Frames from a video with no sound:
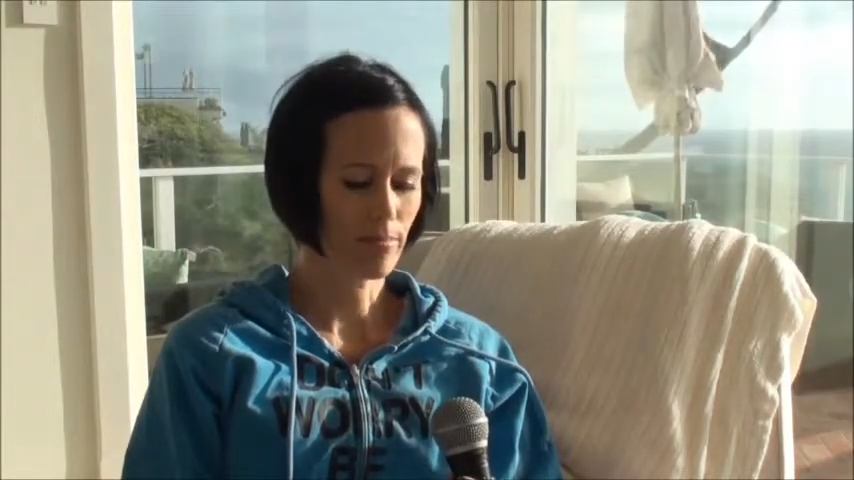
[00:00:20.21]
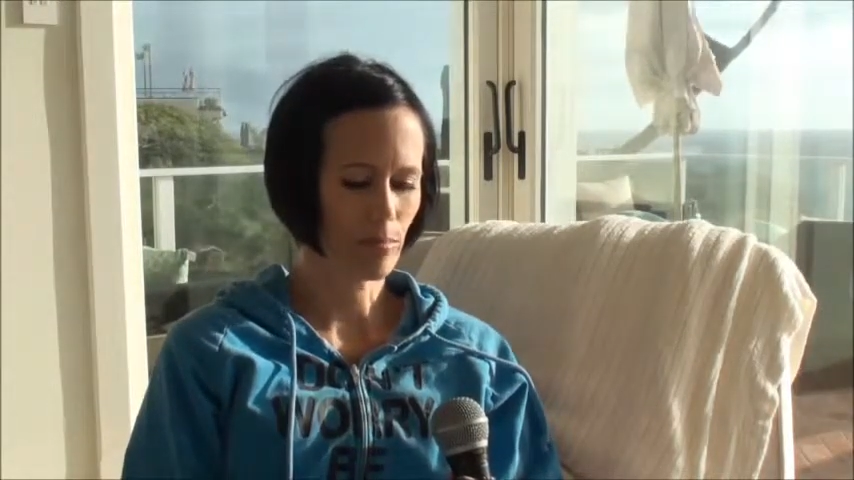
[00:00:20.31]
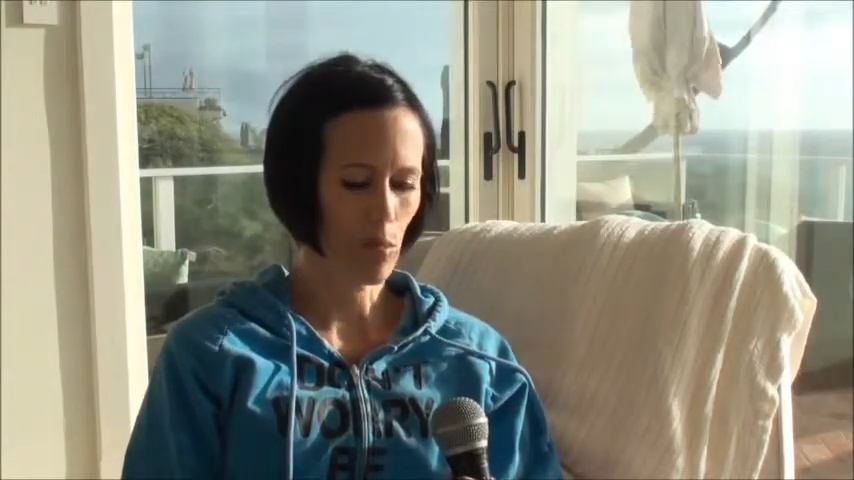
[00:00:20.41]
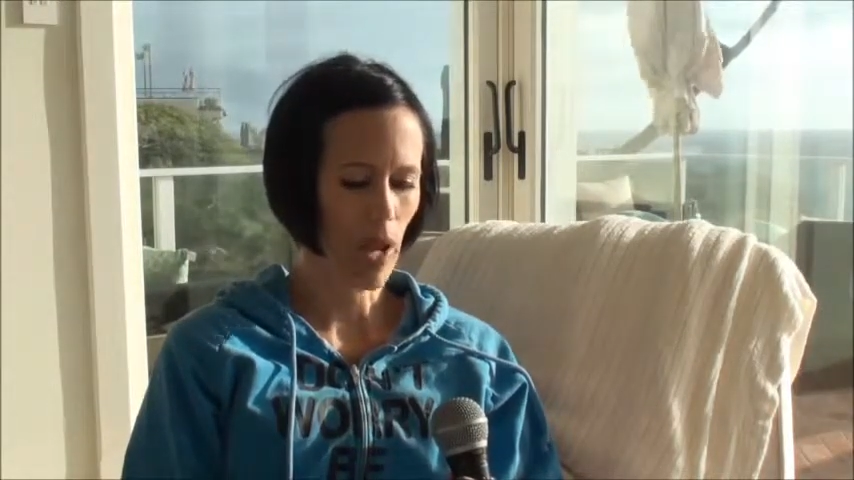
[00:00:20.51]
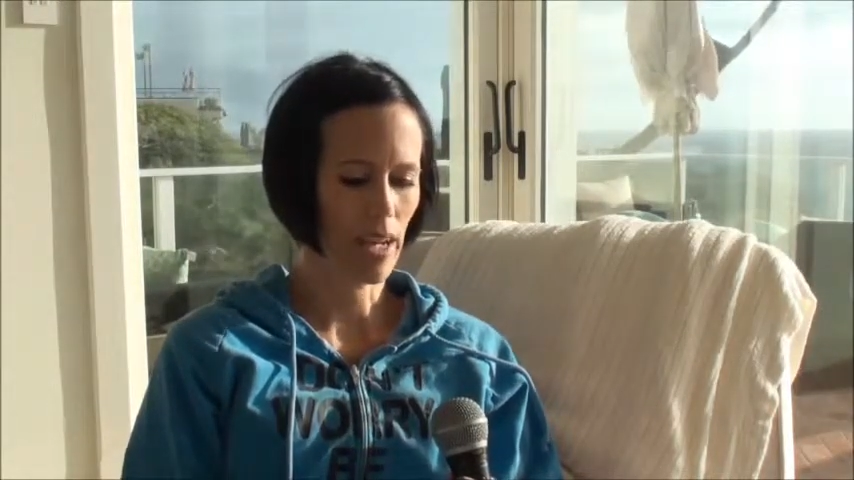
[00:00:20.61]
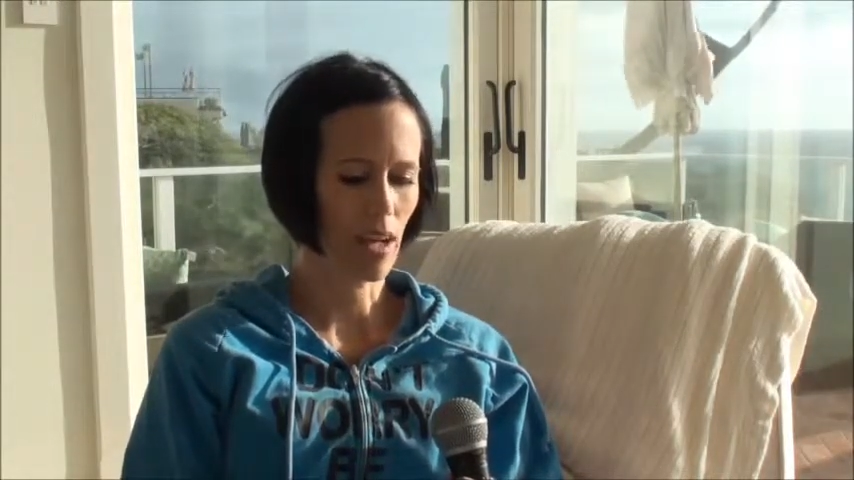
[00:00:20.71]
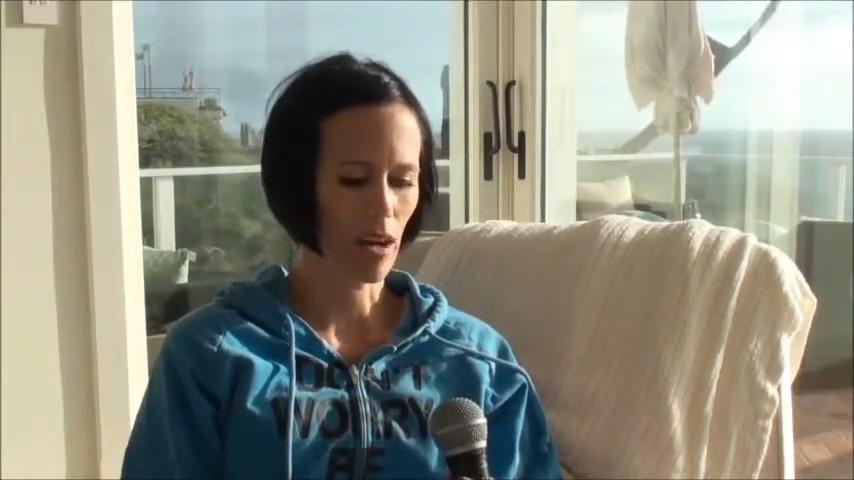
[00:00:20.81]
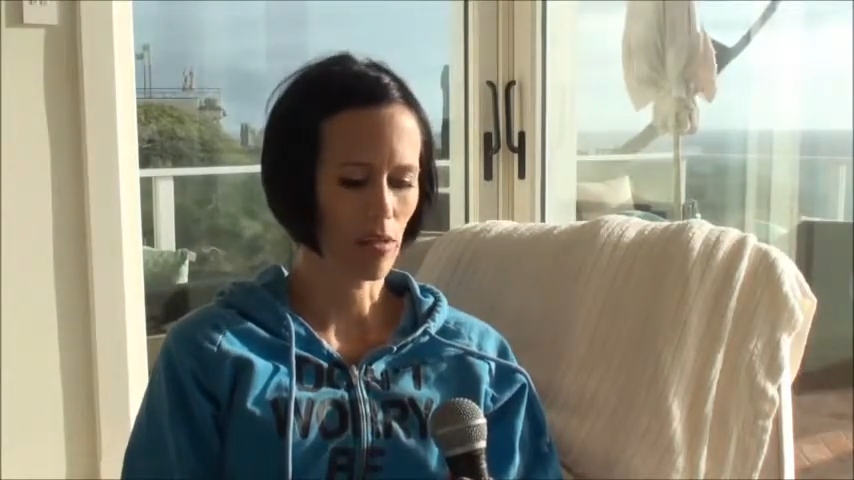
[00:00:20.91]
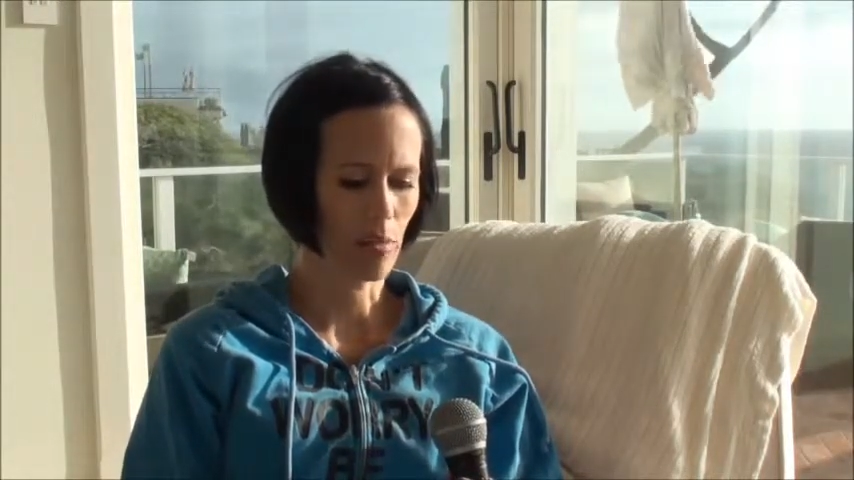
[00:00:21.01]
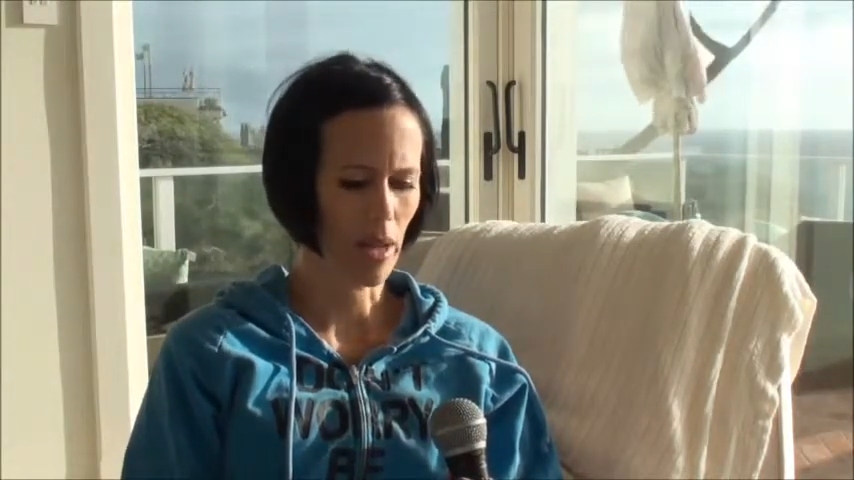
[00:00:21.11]
weight
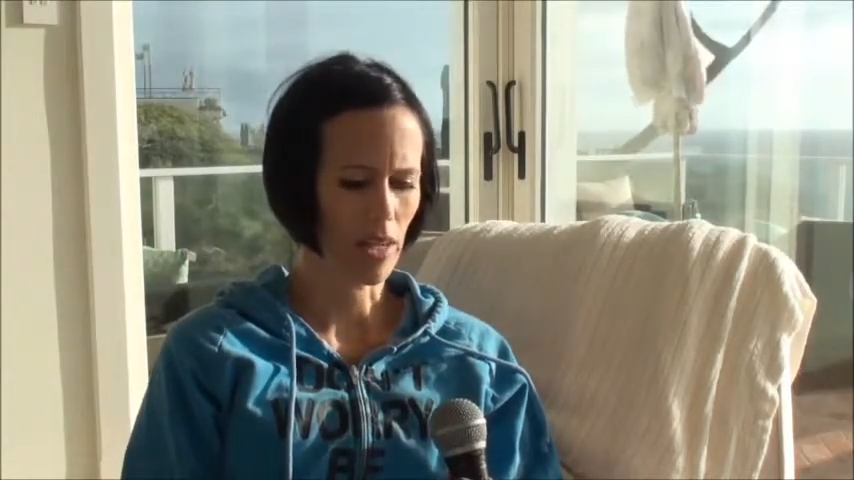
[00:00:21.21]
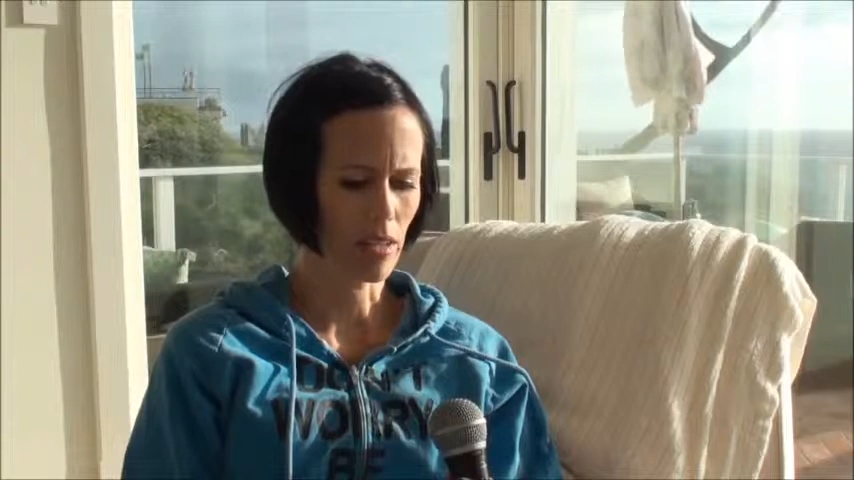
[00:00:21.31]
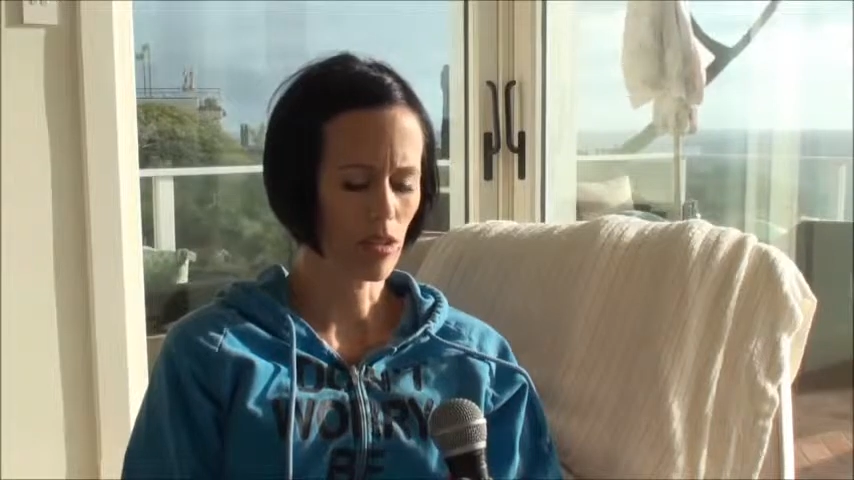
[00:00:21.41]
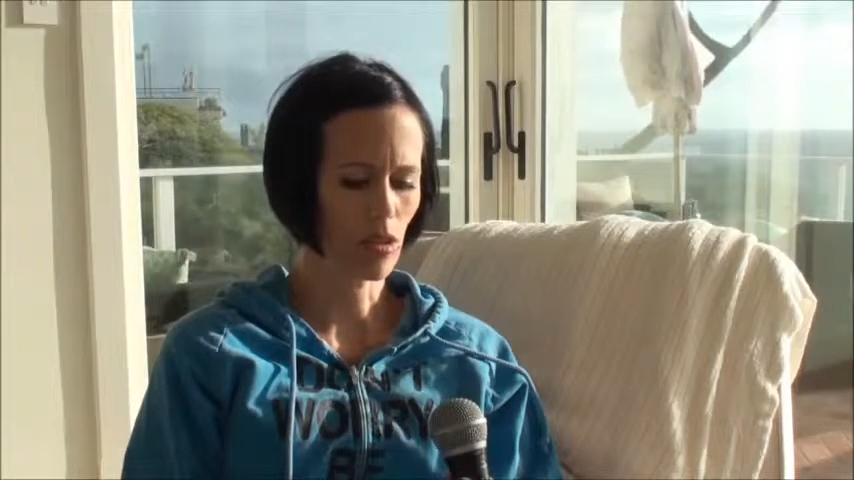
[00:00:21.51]
off my